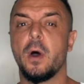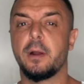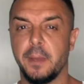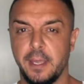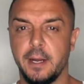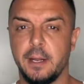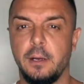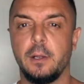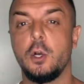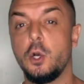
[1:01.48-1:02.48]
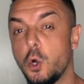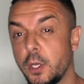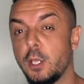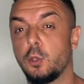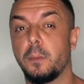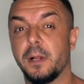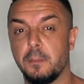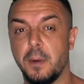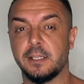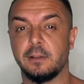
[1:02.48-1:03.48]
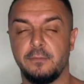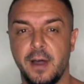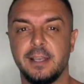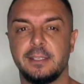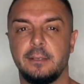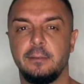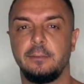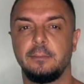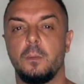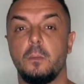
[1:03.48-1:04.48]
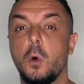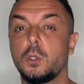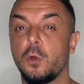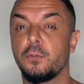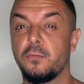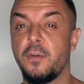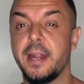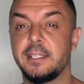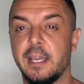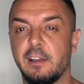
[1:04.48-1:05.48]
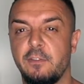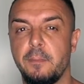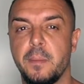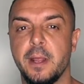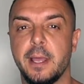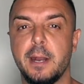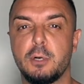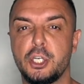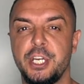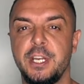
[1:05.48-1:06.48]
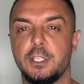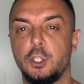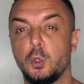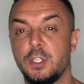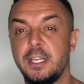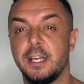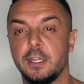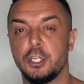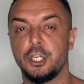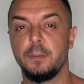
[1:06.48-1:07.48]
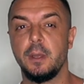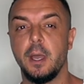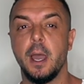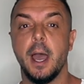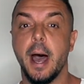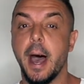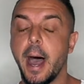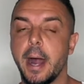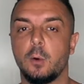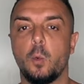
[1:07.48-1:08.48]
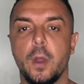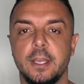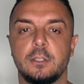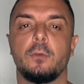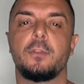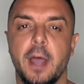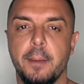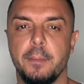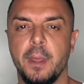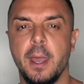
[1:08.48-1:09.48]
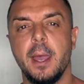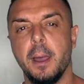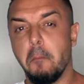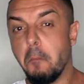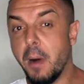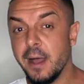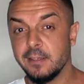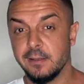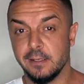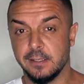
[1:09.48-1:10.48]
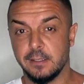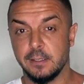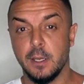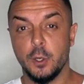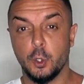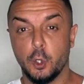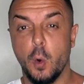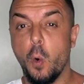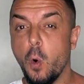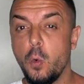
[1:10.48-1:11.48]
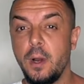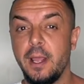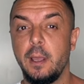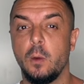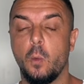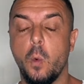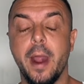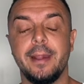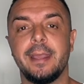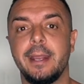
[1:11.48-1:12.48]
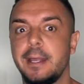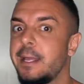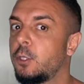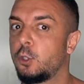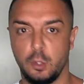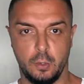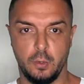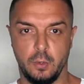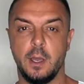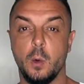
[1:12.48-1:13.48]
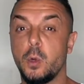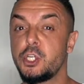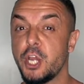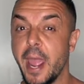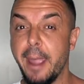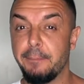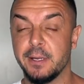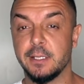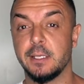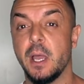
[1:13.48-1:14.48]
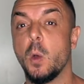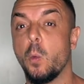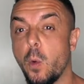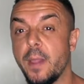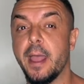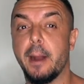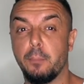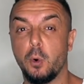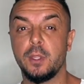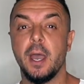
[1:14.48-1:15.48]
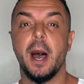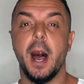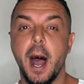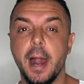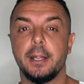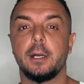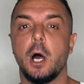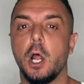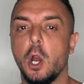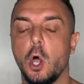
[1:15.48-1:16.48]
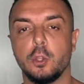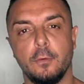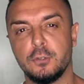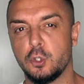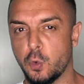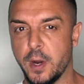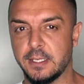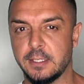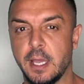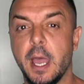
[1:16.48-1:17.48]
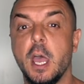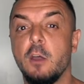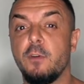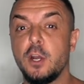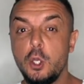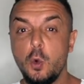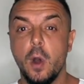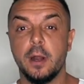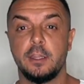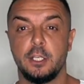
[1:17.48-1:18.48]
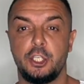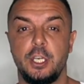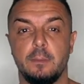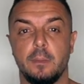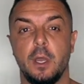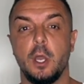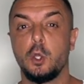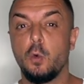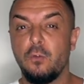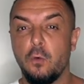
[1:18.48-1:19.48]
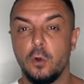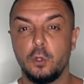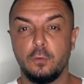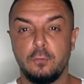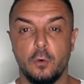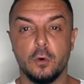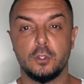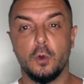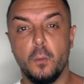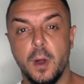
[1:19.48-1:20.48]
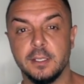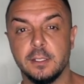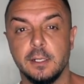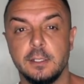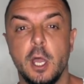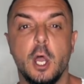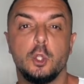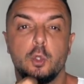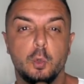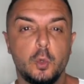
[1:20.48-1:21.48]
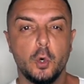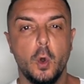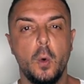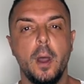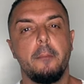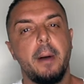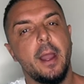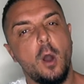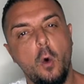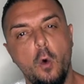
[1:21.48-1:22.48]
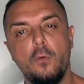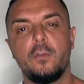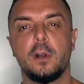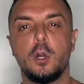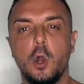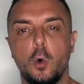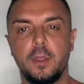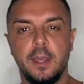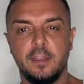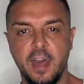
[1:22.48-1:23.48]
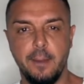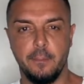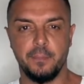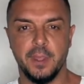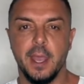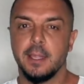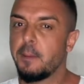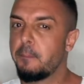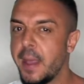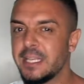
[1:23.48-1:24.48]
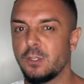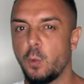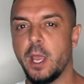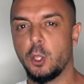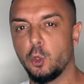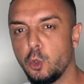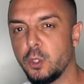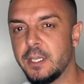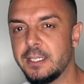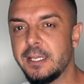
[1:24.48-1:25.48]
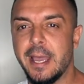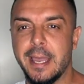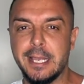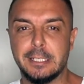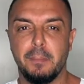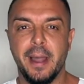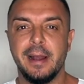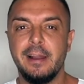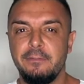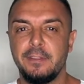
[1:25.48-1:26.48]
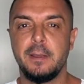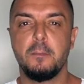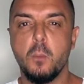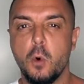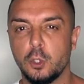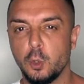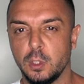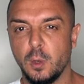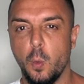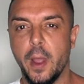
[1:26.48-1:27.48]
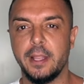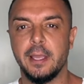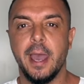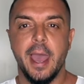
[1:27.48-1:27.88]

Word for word: are a beginner looking to build muscle fast, most of the fancy equipment and machines you see at the gym are a waste of time. Muscles grow only when they need to, which happens when they are put under a lot of stress. When you are at the gym, you want to force your muscles to grow by overloading them. The best way to do this is by lifting more total weight